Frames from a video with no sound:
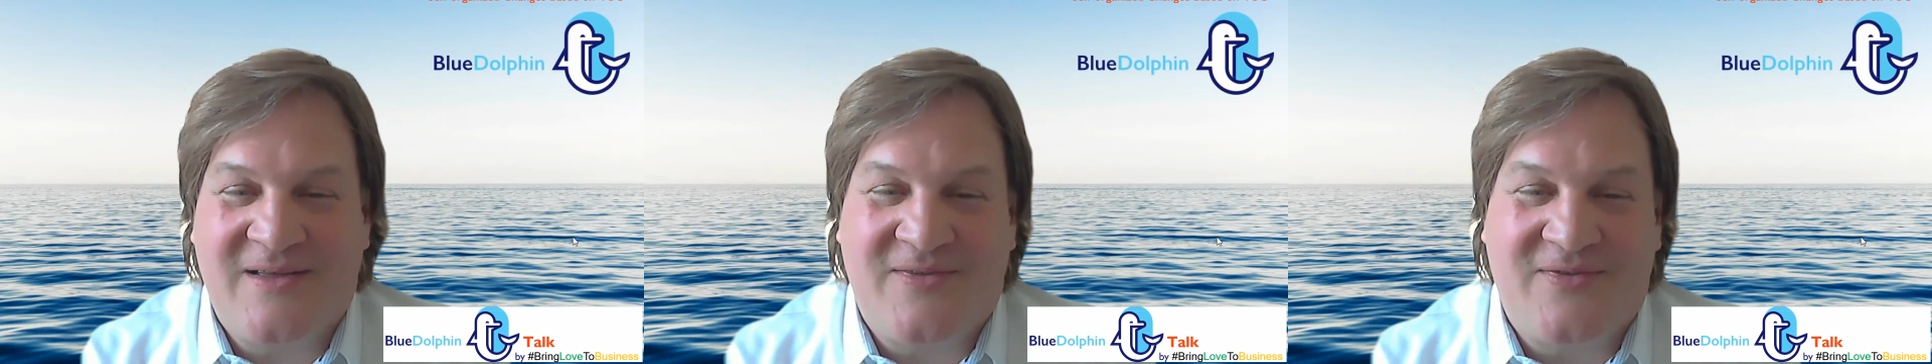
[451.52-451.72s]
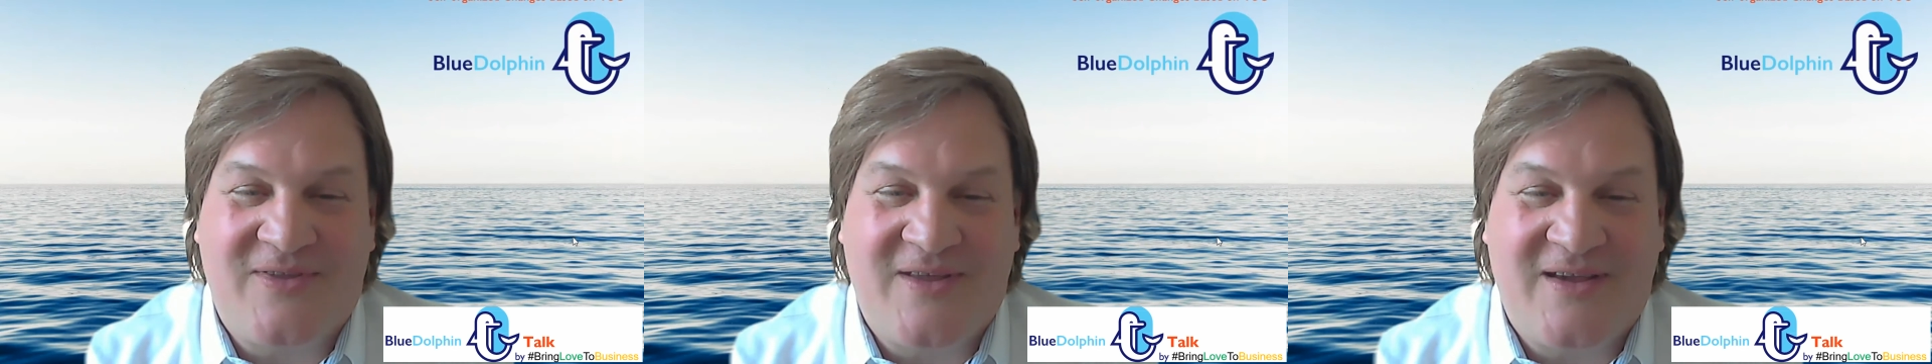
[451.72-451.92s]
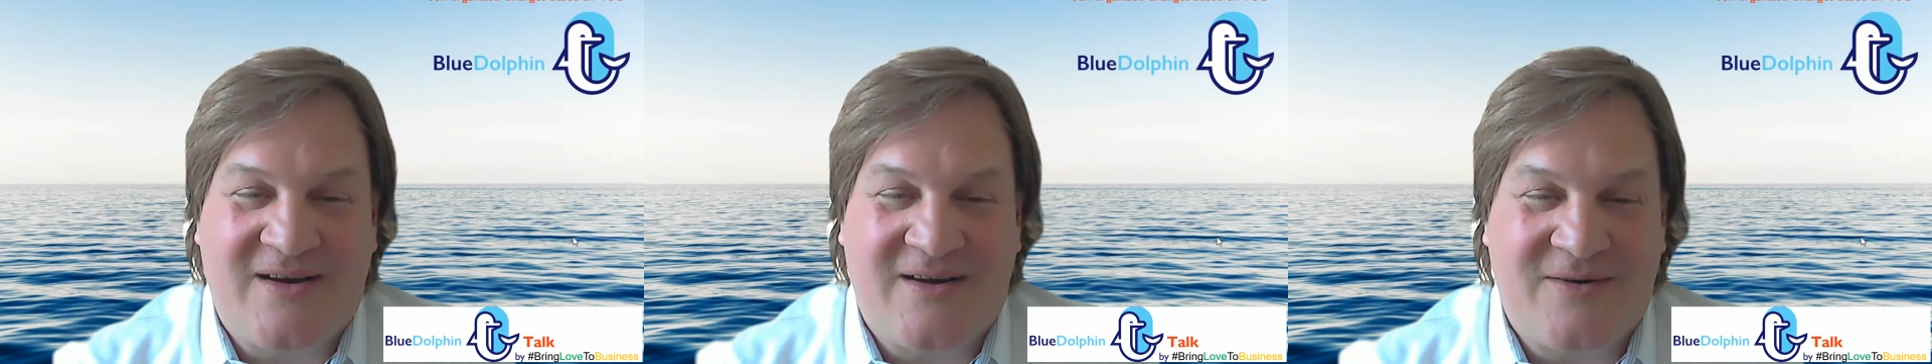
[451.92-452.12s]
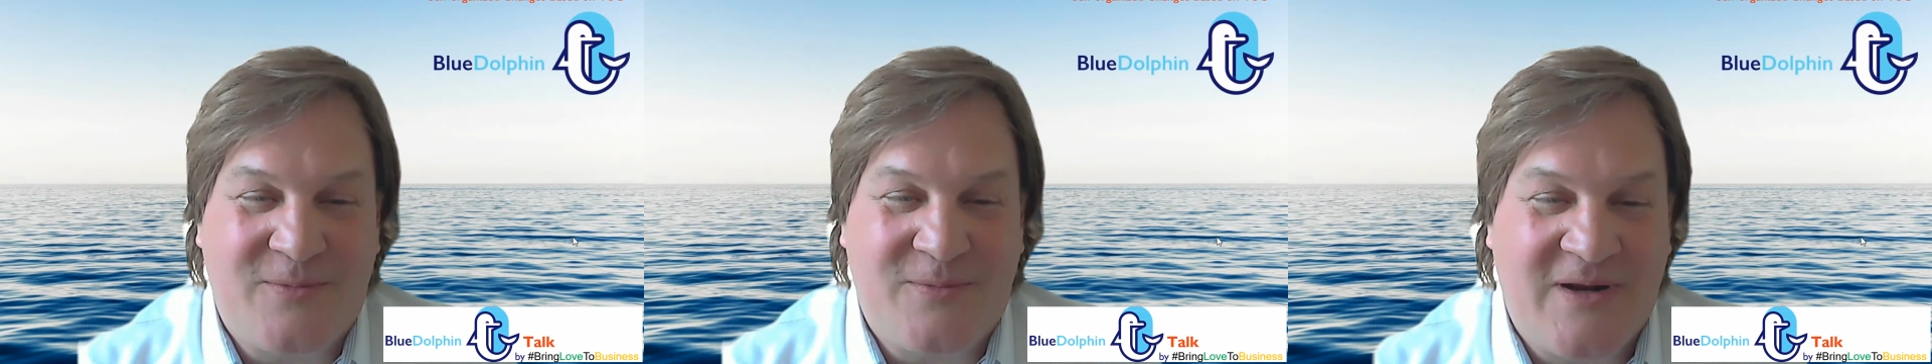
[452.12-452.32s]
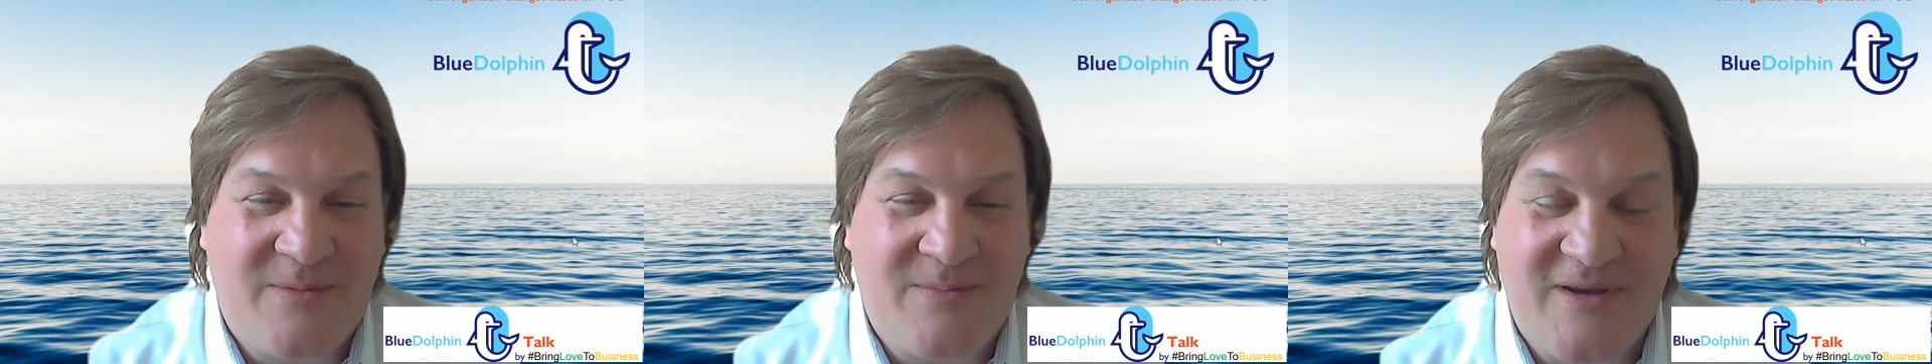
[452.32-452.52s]
There
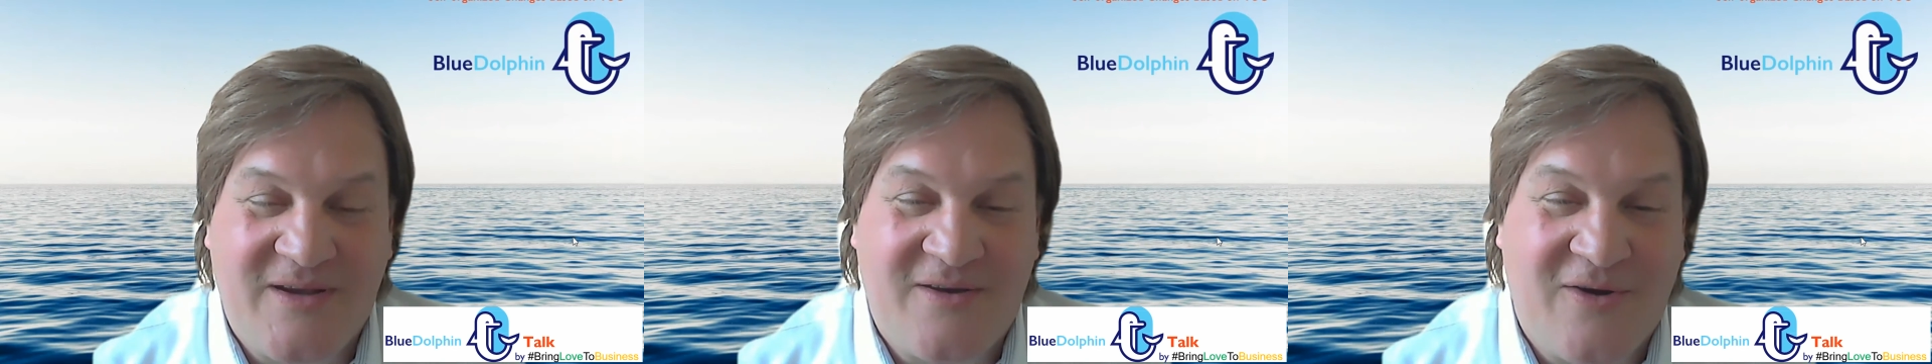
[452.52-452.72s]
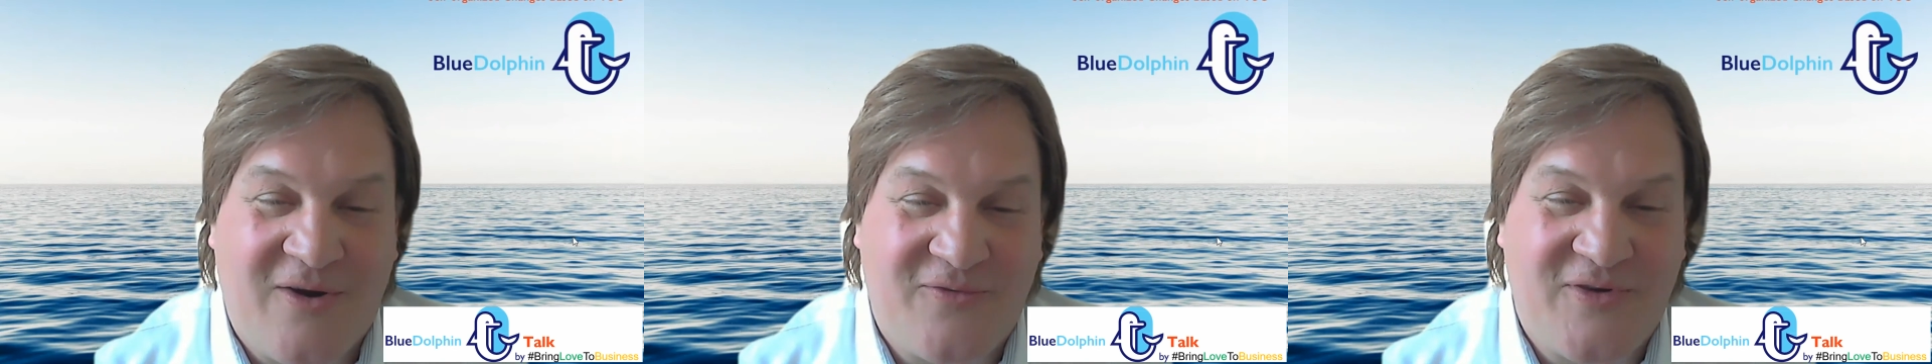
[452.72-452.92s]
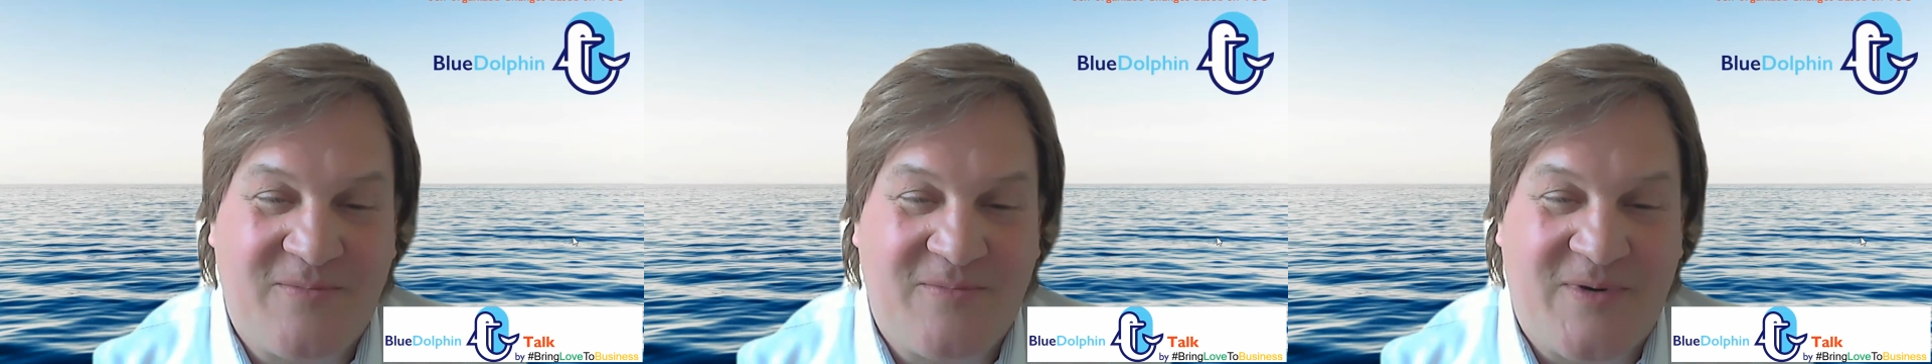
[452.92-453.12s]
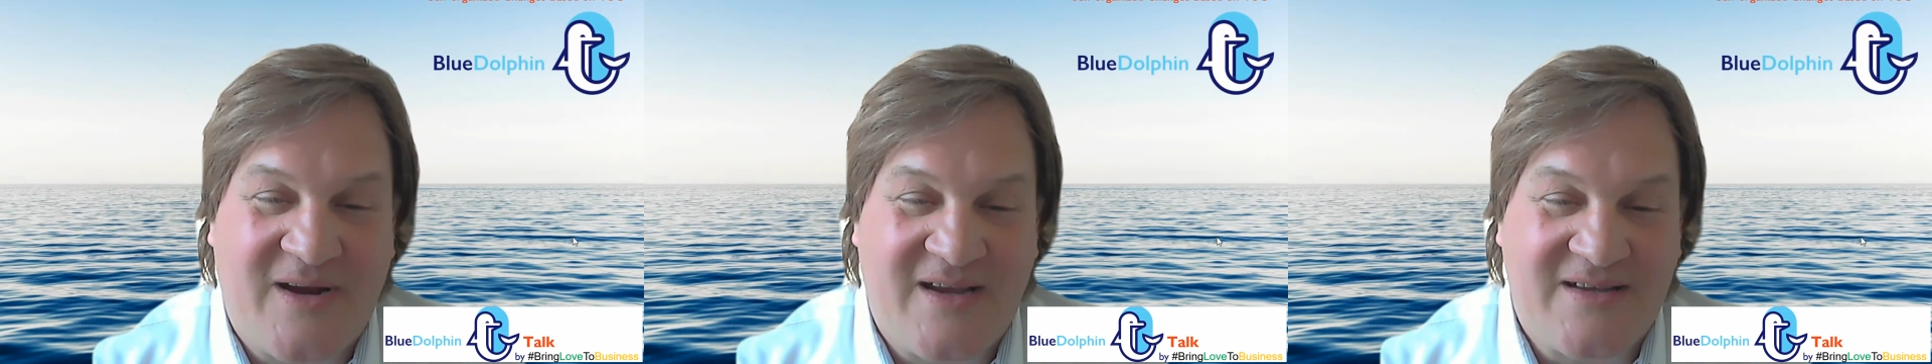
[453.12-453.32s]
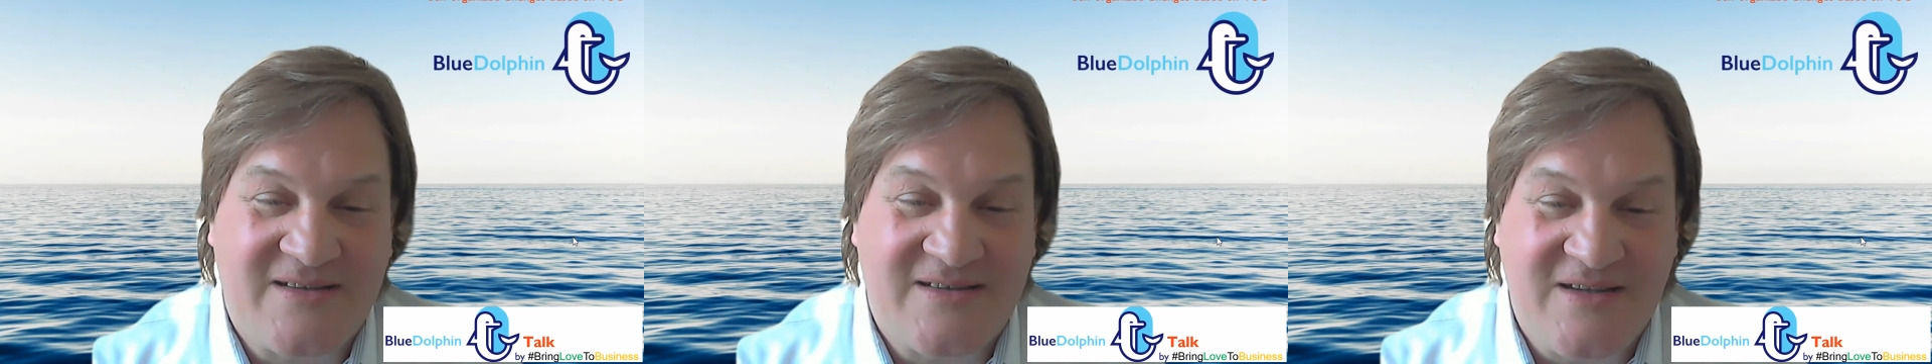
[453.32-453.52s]
will be coffee
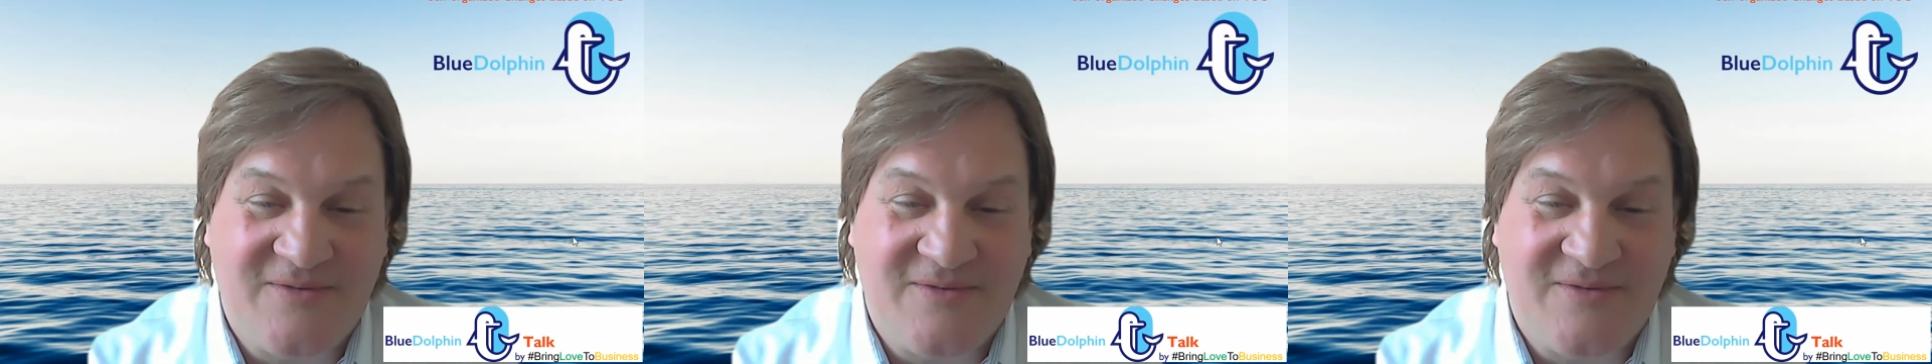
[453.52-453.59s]
breaks,